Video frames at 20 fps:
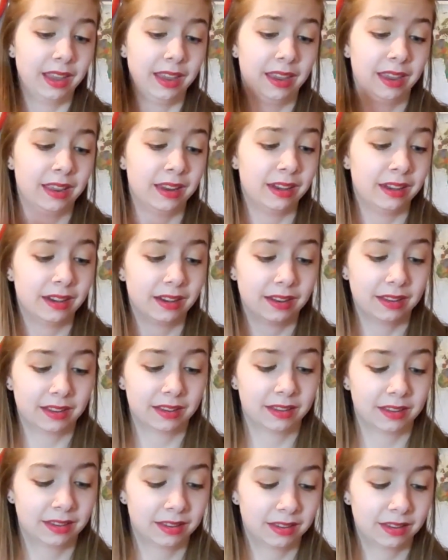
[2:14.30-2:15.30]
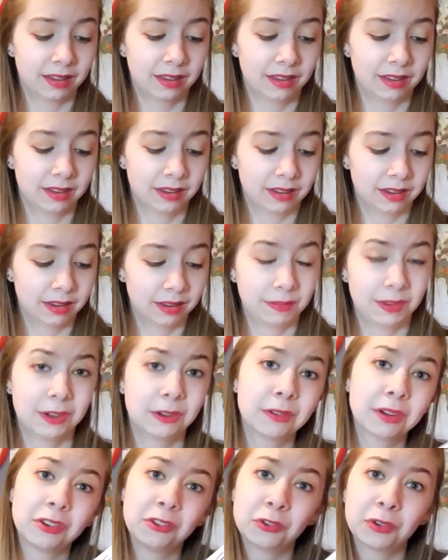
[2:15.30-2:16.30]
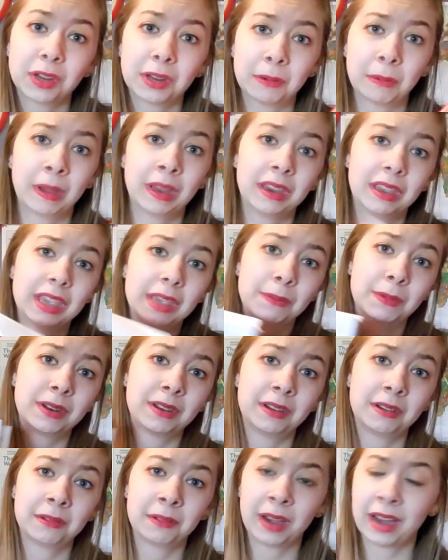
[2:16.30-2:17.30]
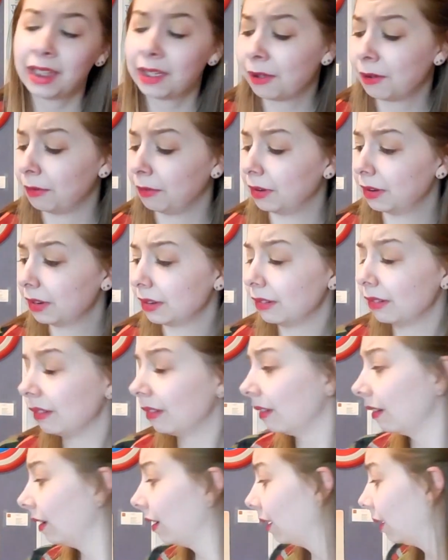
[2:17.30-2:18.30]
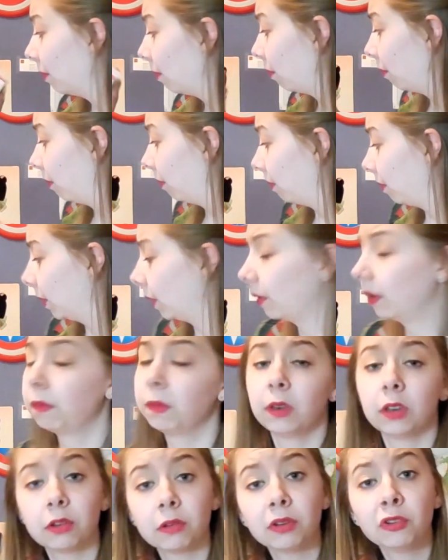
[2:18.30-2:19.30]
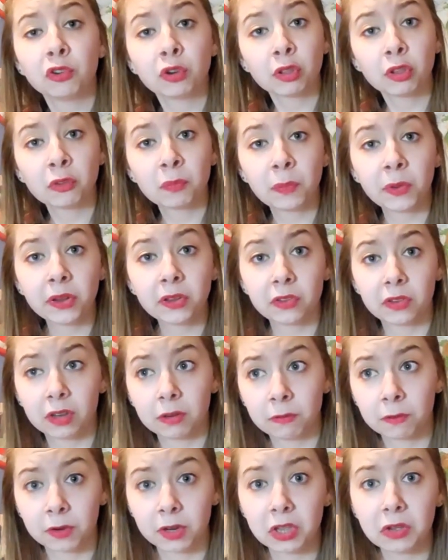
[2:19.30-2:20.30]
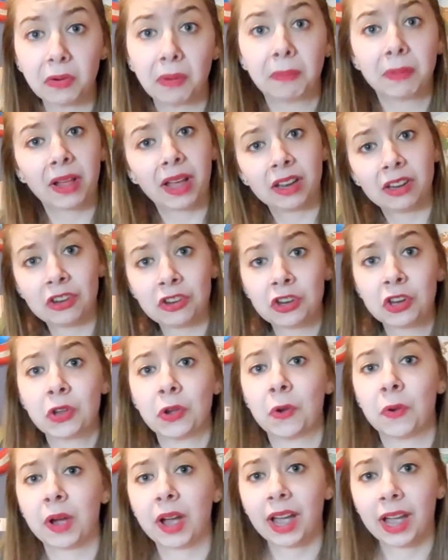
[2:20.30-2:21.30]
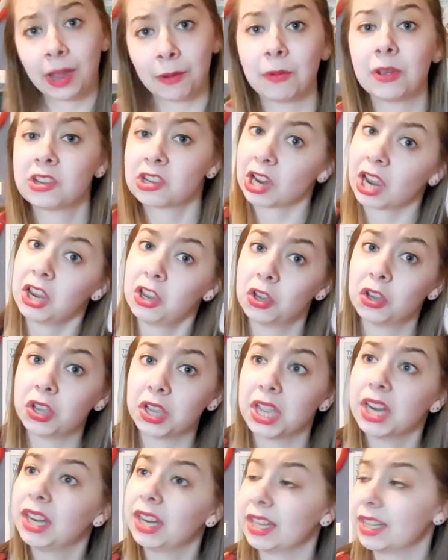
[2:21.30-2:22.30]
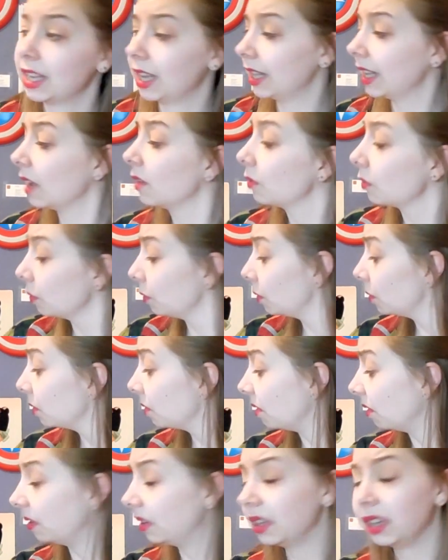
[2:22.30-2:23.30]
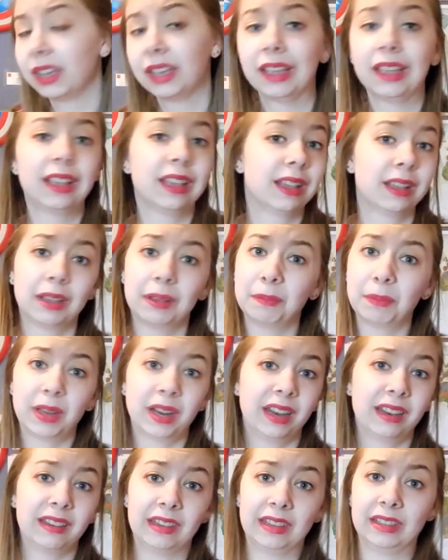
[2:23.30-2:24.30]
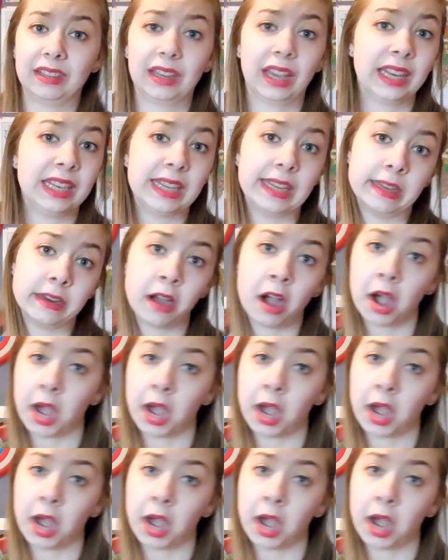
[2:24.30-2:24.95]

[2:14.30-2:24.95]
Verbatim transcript: and if you don't enjoy it, why are you keeping it around? Though if you do enjoy those books, good for you. I'm glad you do. I wish I could, because they sound so cool but I just, I did